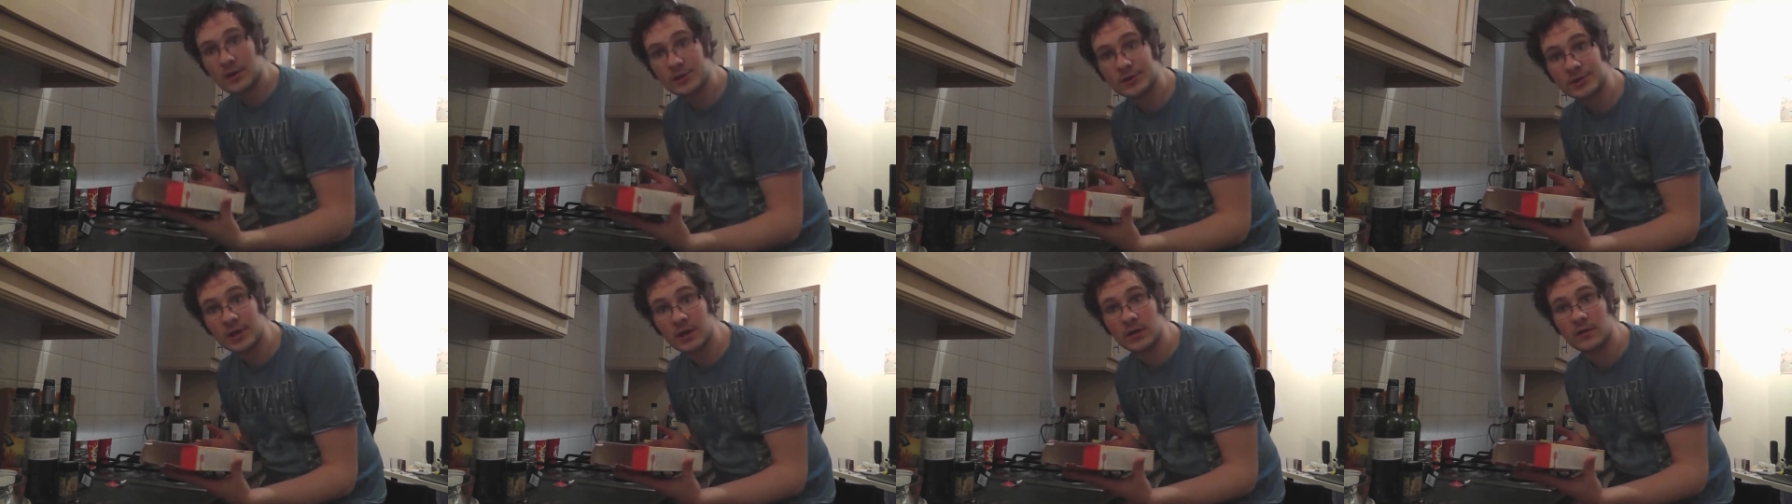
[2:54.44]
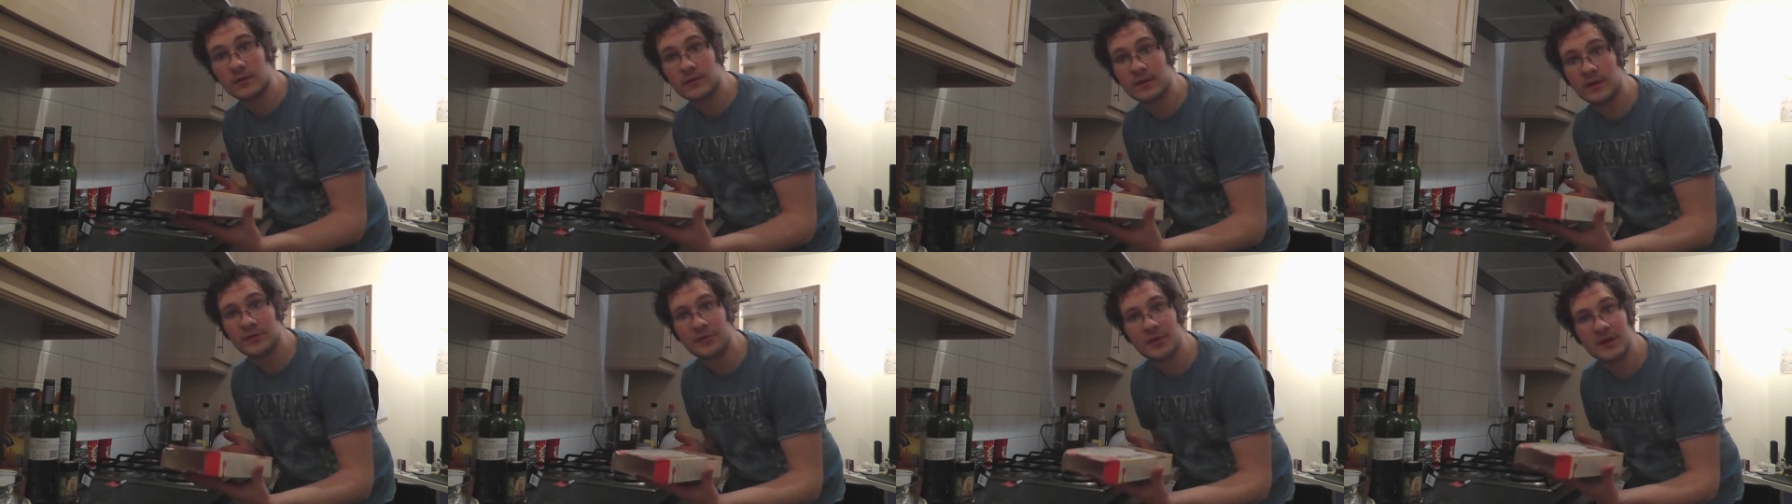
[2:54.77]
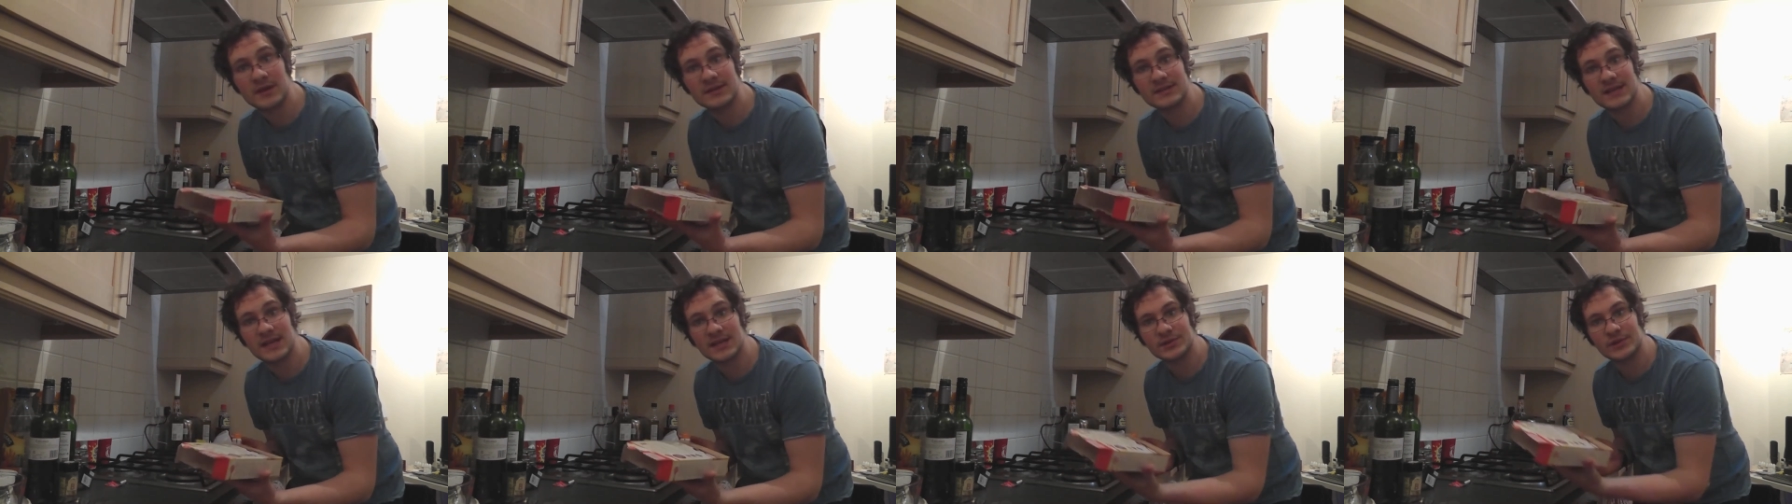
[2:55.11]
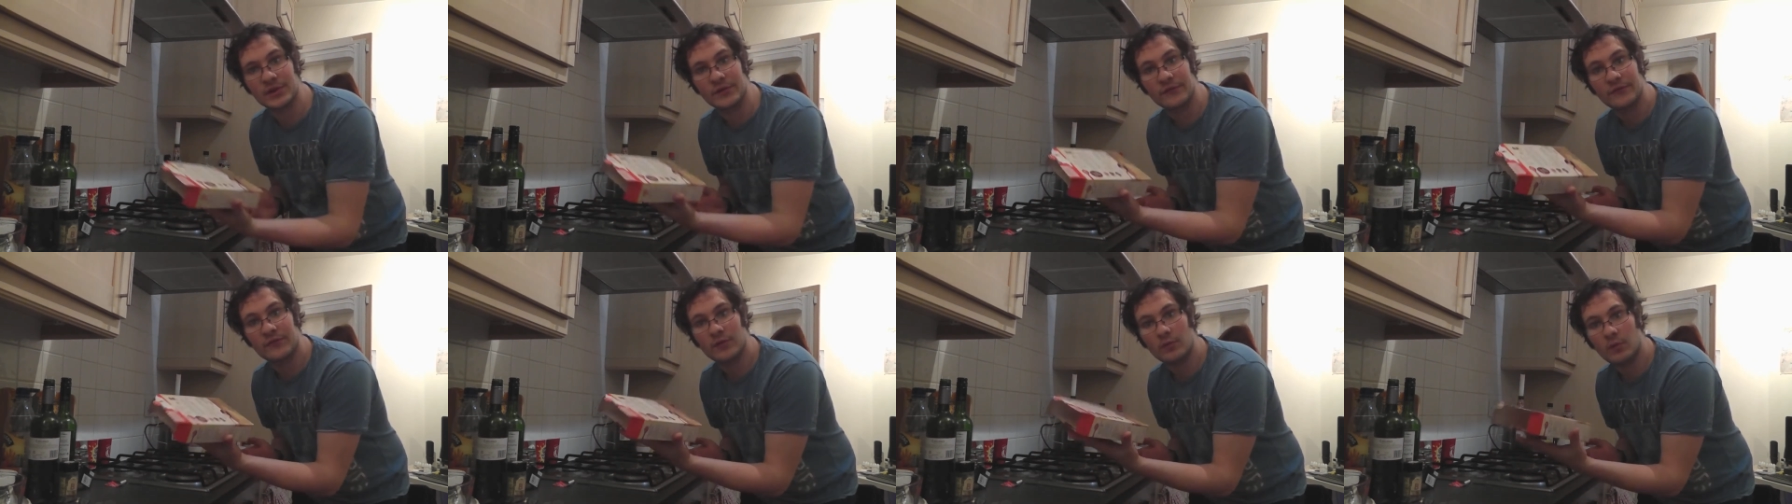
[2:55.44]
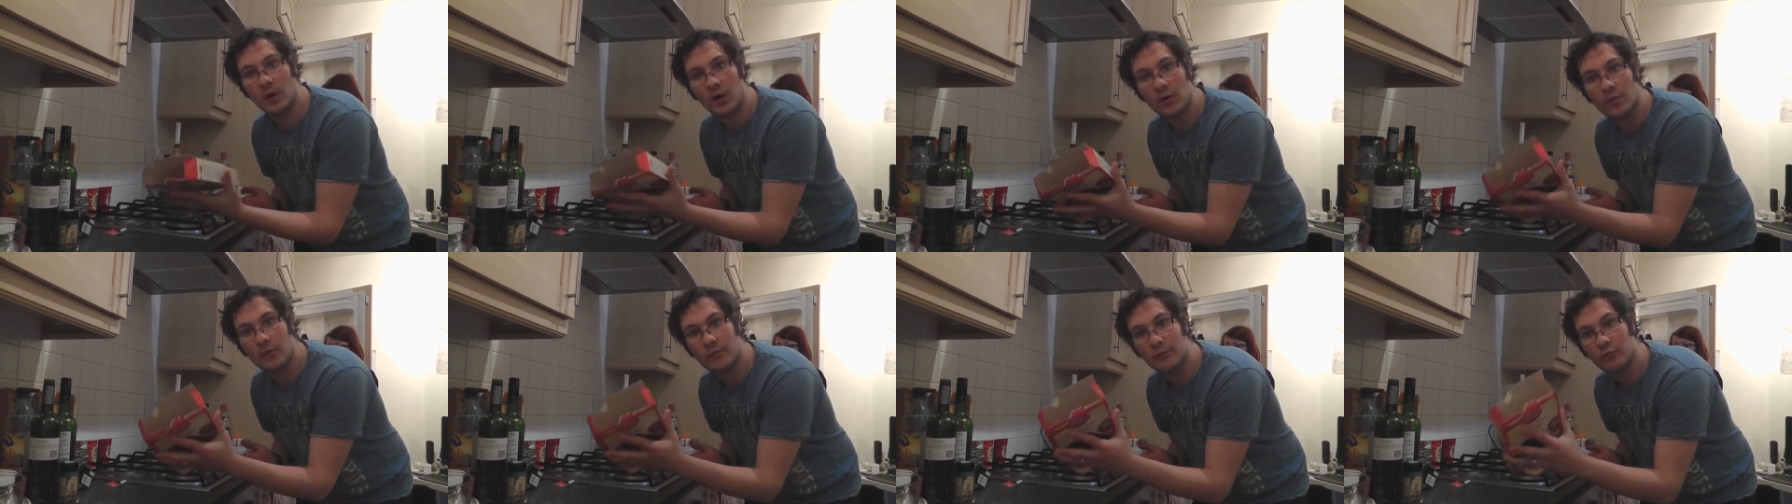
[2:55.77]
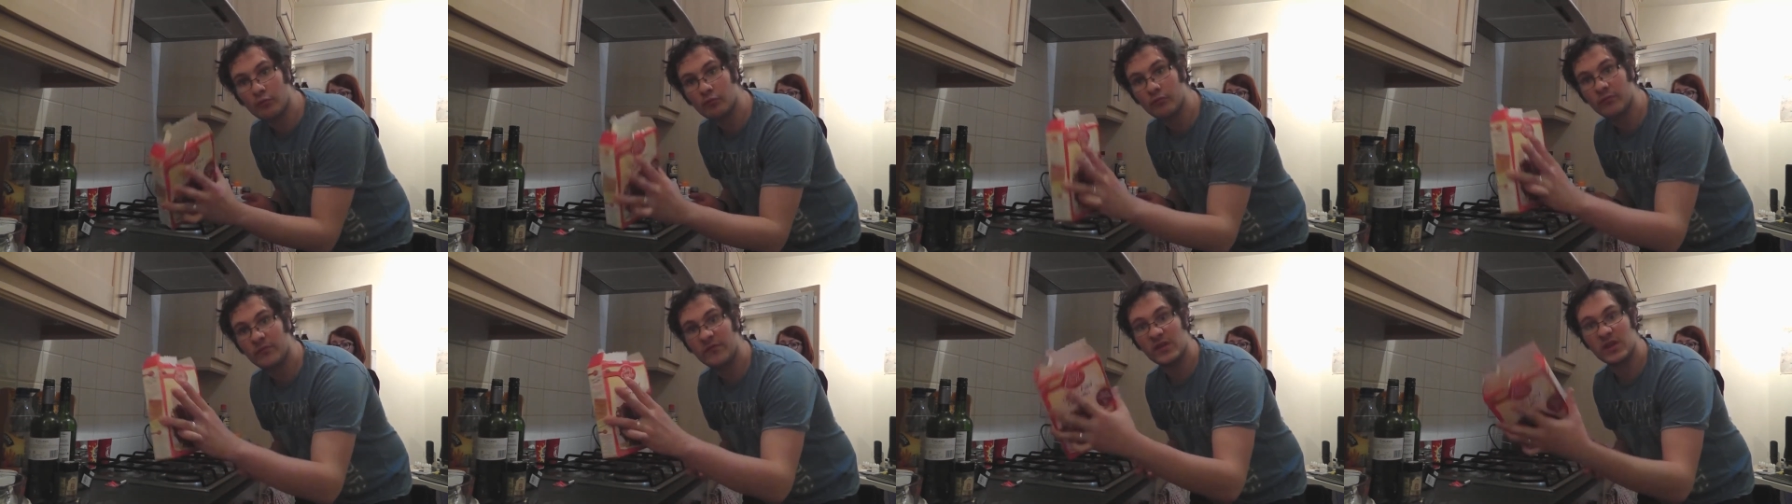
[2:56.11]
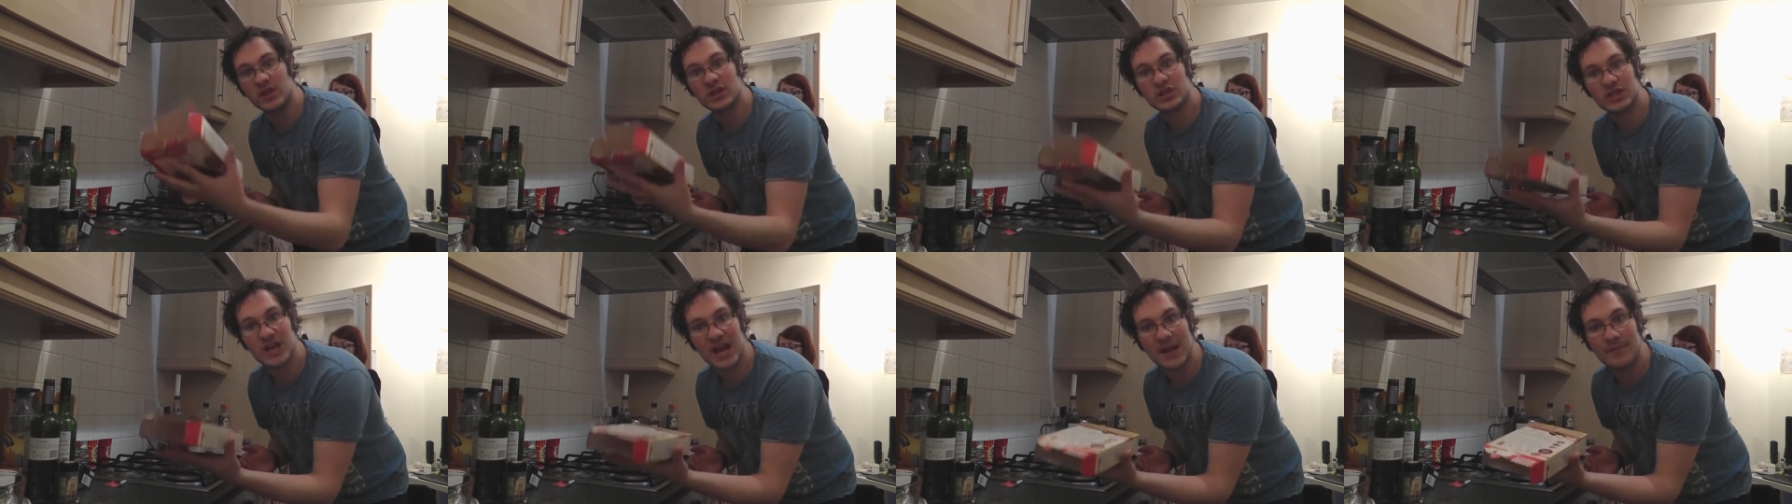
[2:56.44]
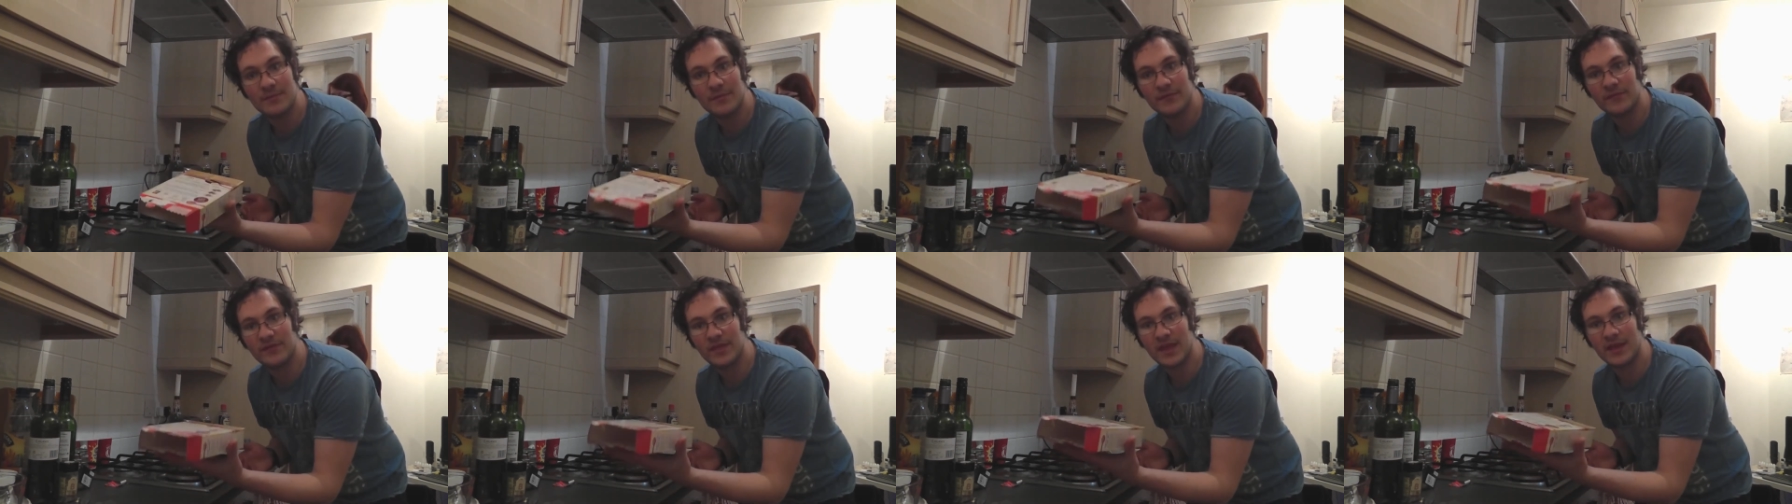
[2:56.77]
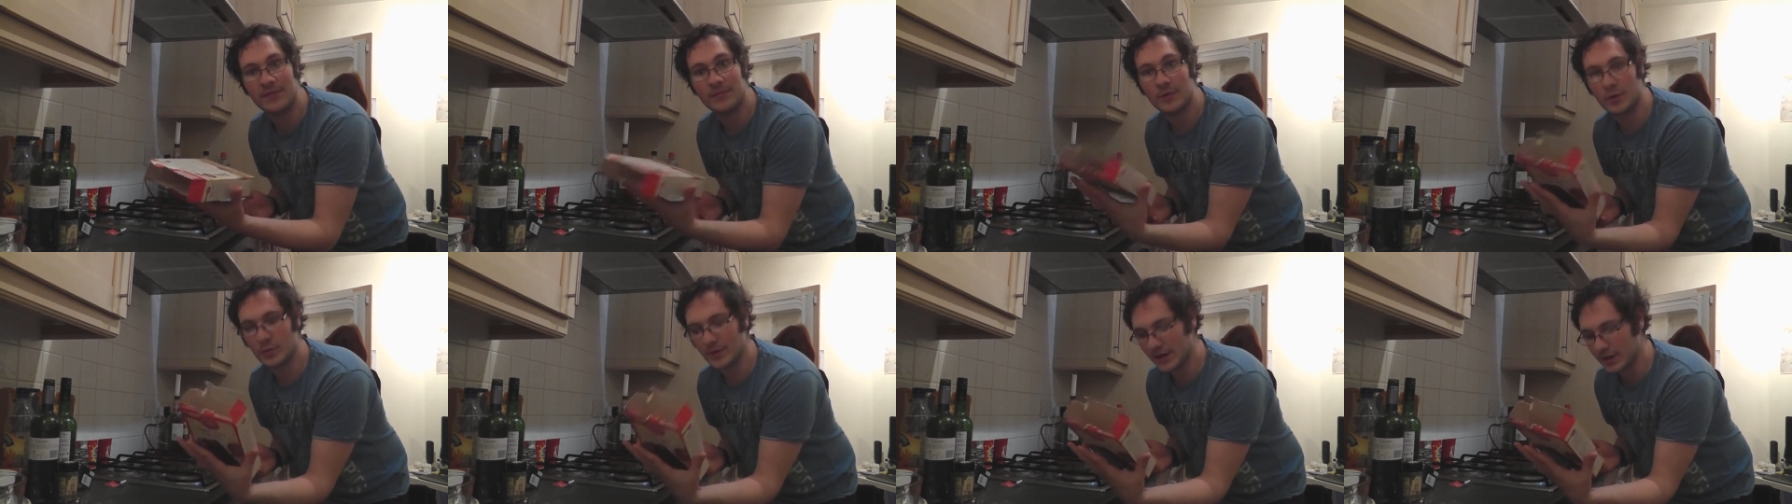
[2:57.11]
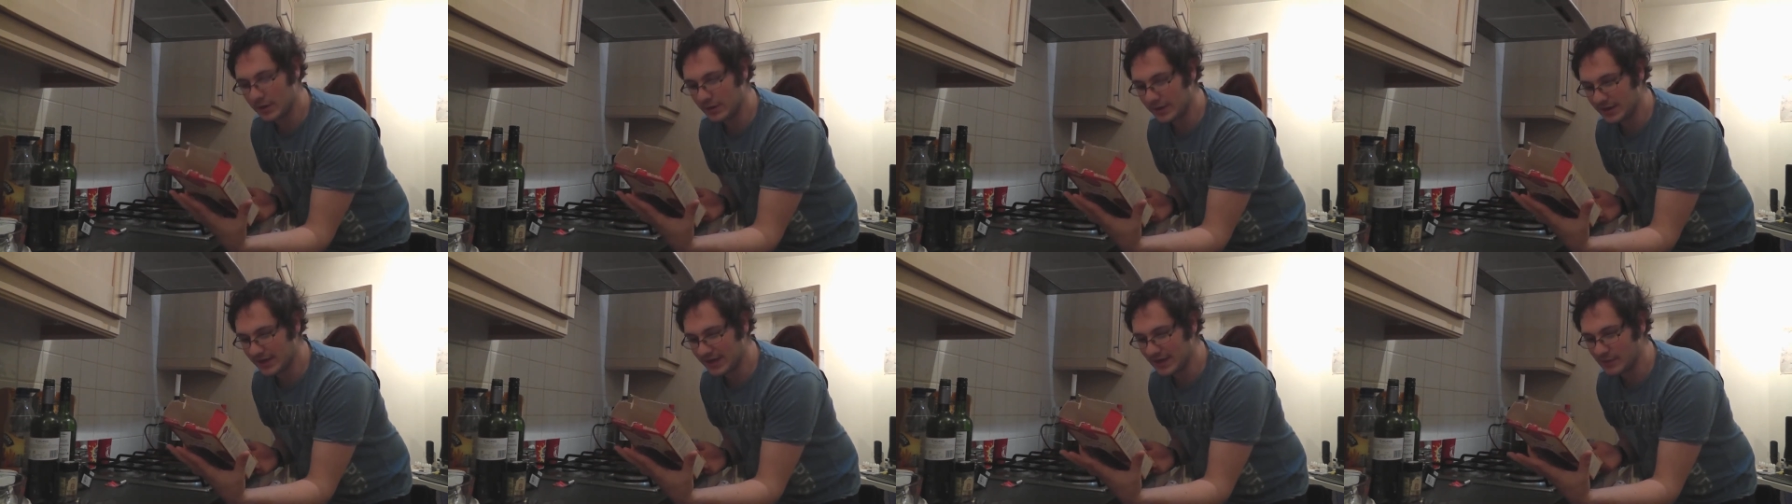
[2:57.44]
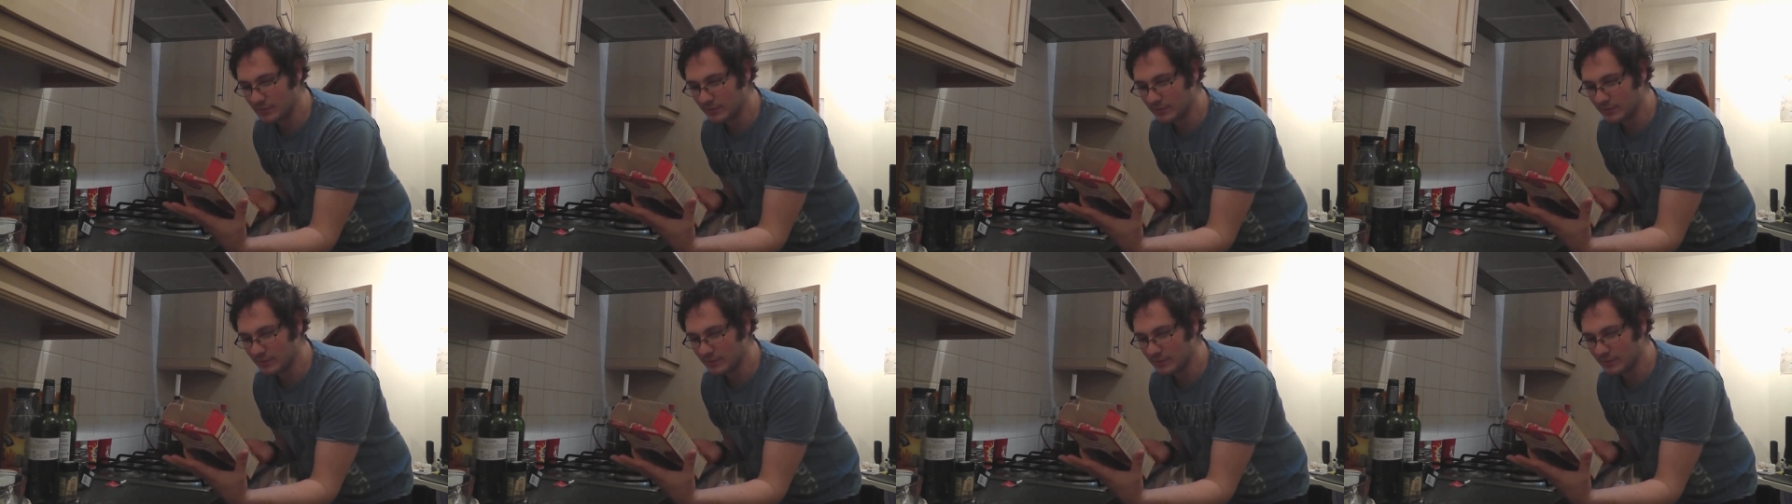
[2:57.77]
So the thing says that for the shape of thing that we're doing,